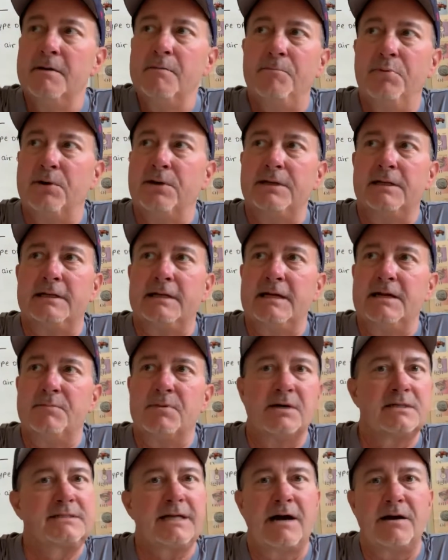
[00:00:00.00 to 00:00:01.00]
putting the
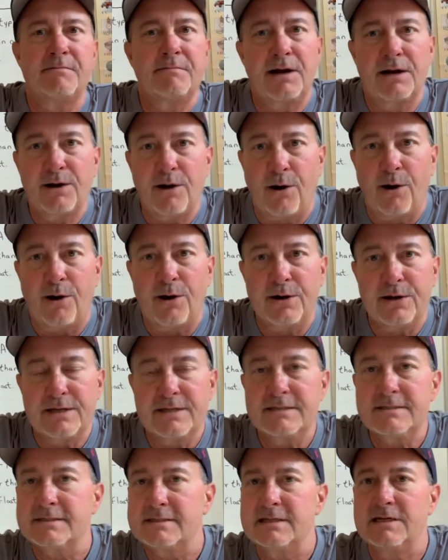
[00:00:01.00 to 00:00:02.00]
ladybugs out in my
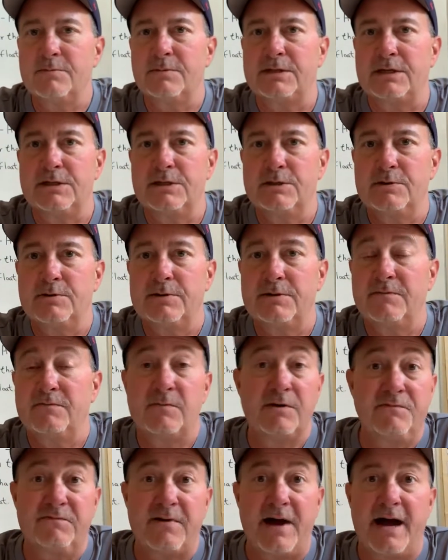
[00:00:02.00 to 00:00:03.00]
garden, seeing what they do. And
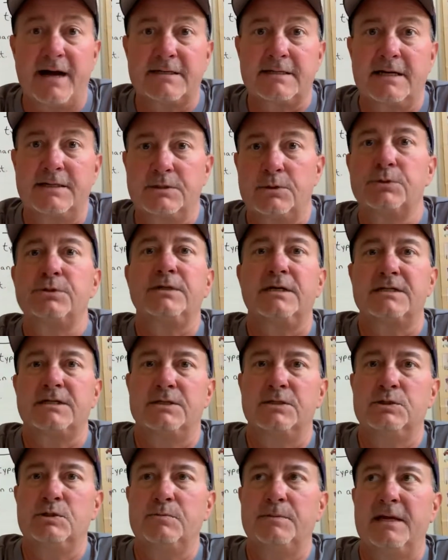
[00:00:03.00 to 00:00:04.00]
in fact, I told you guys
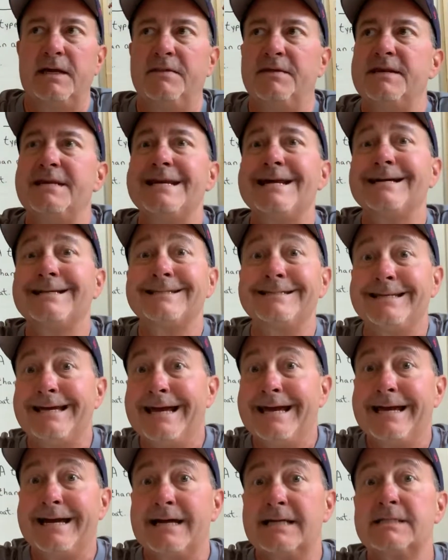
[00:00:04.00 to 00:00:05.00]
on Zoom Day, the next
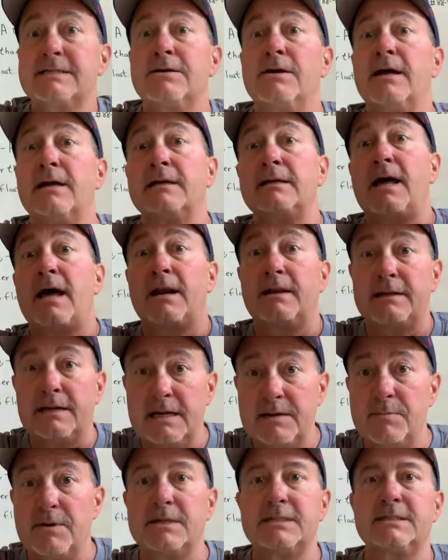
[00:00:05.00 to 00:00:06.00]
day I still had a lot of
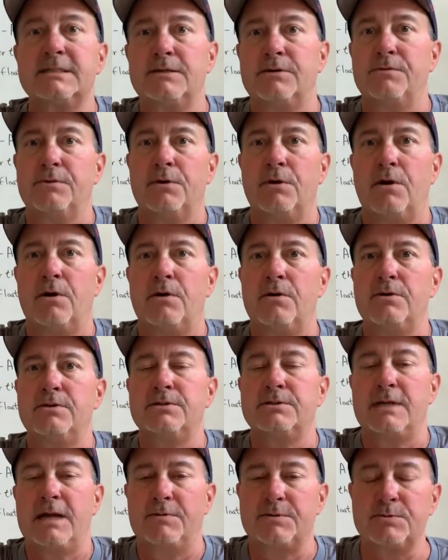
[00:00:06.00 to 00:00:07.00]
ladybugs still in the garden,
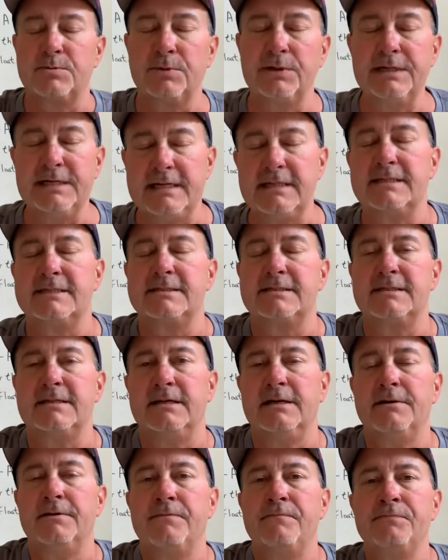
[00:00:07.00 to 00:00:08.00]
so that was really neat to
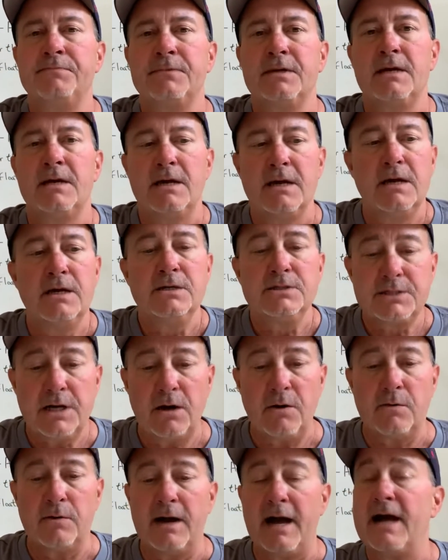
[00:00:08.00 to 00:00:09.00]
see.
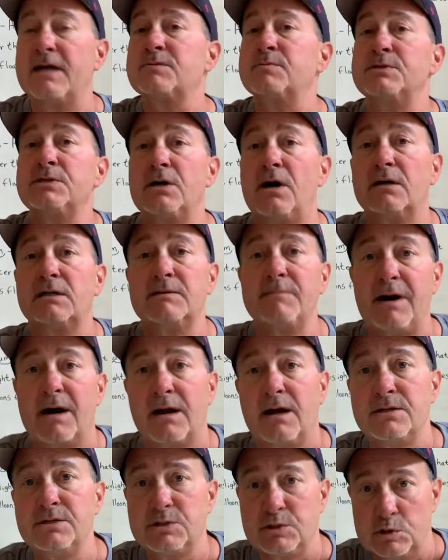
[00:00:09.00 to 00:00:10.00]
So, as we talked
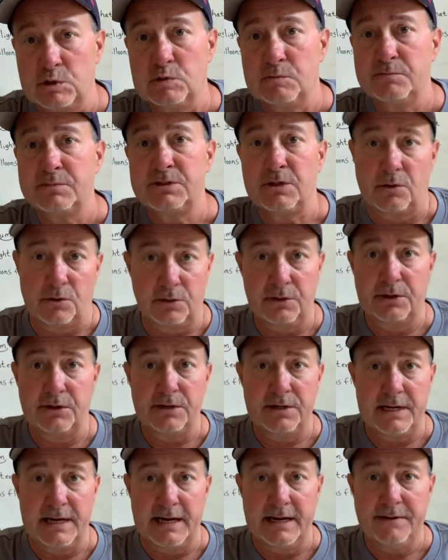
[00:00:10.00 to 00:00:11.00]
about on Zoom earlier
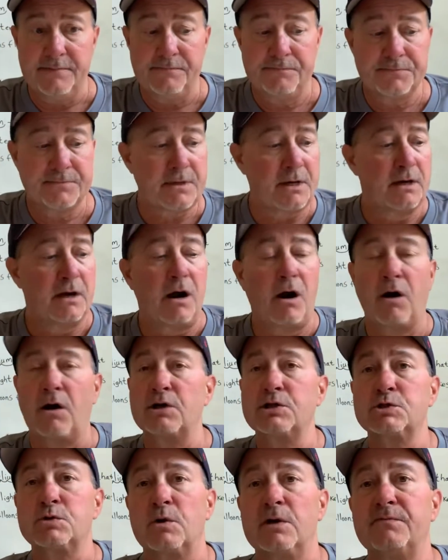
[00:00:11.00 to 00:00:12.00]
today,
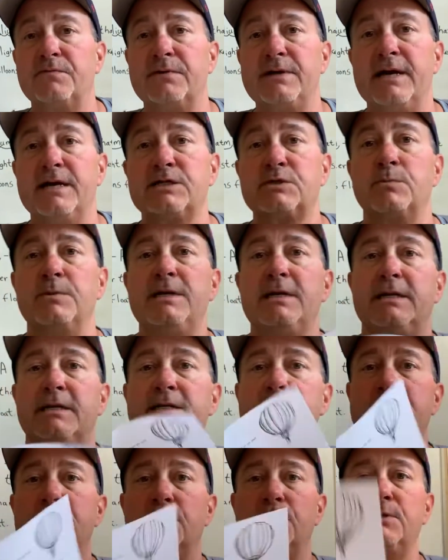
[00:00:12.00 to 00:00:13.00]
our story for next week
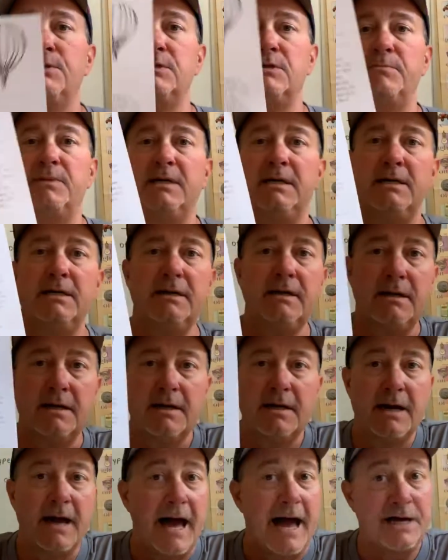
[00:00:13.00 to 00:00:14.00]
is going to be,
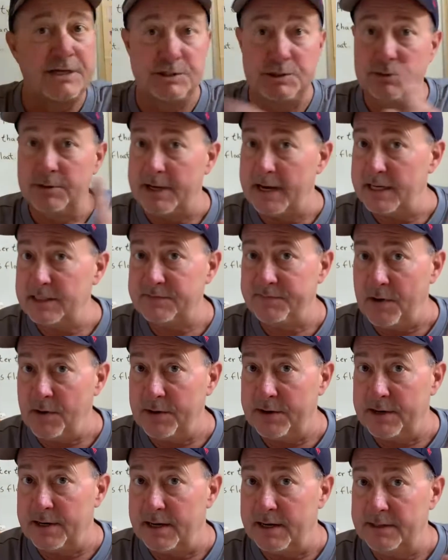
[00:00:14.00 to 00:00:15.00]
as you guys
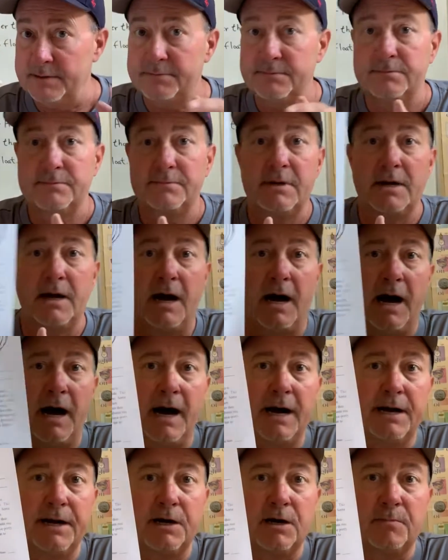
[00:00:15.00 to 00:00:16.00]
voted on,
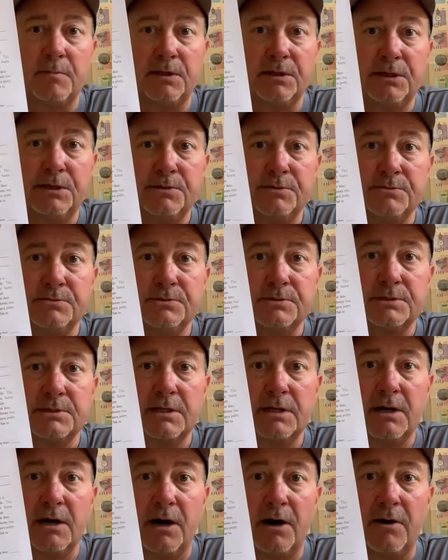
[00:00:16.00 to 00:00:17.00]
hot air balloons.
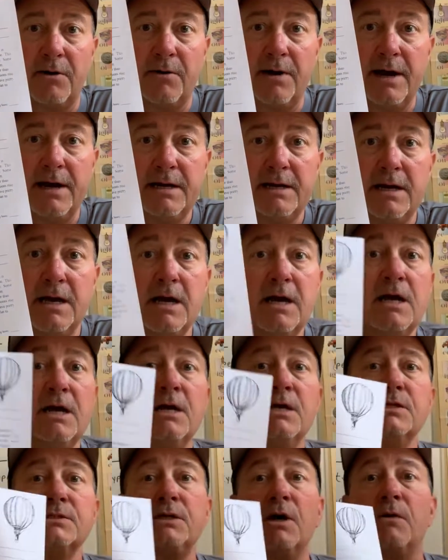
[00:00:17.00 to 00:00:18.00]
All right?
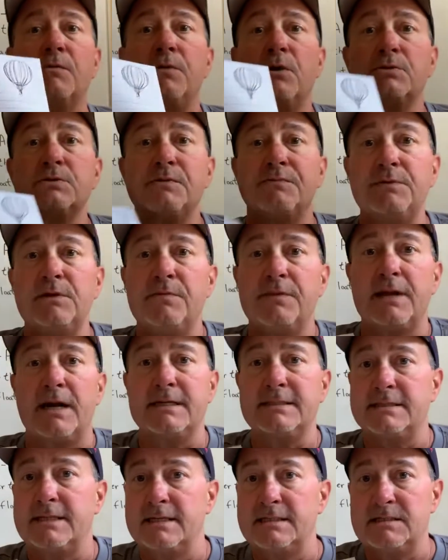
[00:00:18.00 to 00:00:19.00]
So, those of you that I
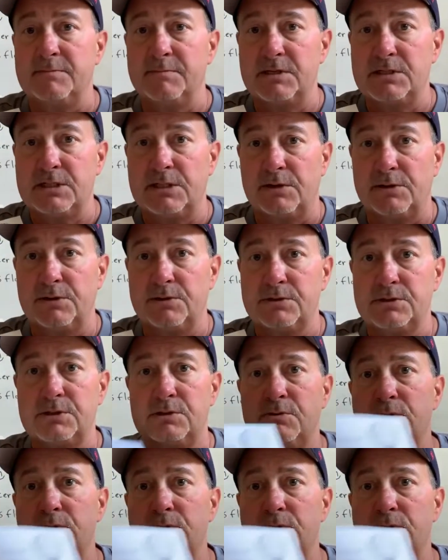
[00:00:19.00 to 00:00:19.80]
sent the materials to,